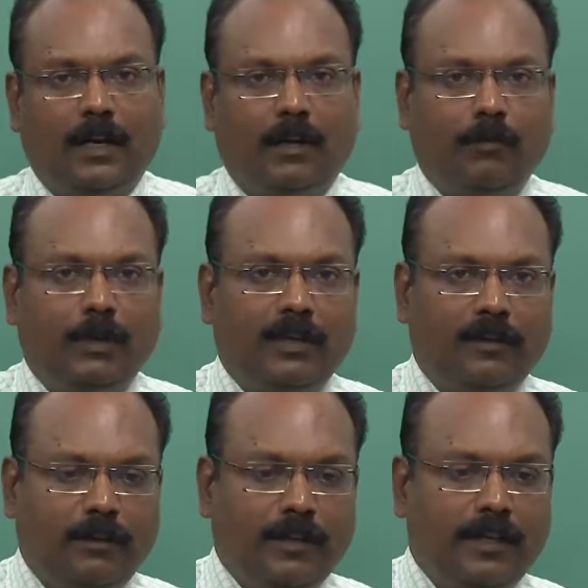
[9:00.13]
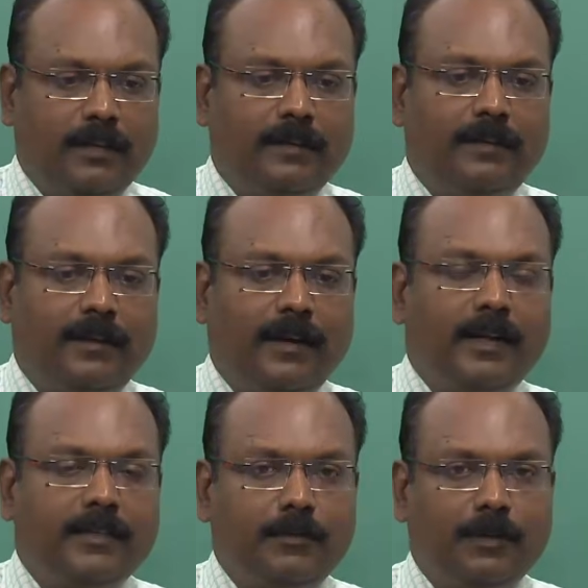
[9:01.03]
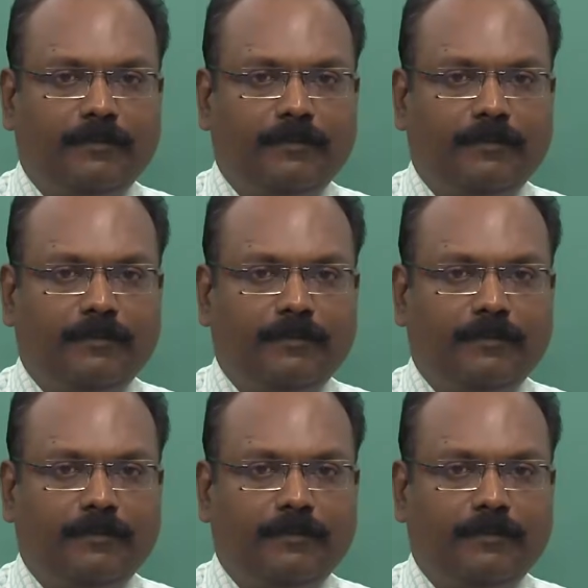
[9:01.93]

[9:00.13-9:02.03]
And while talking, relax your